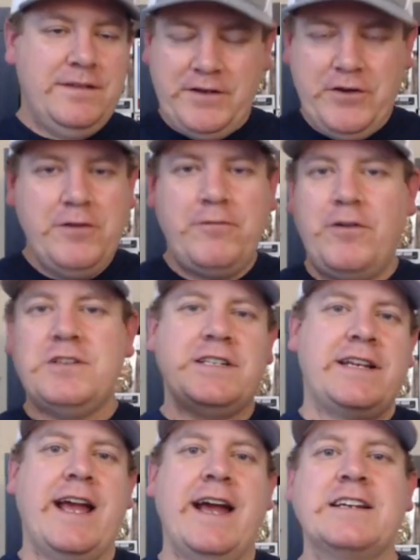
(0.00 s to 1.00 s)

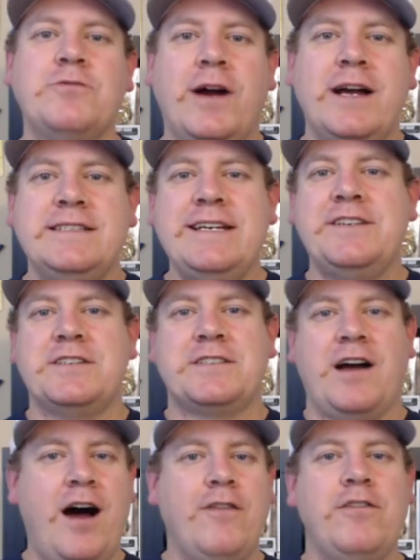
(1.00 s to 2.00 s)
University XYZ just
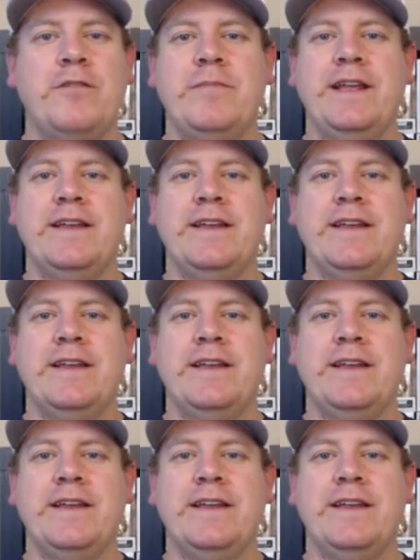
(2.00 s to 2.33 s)
offered me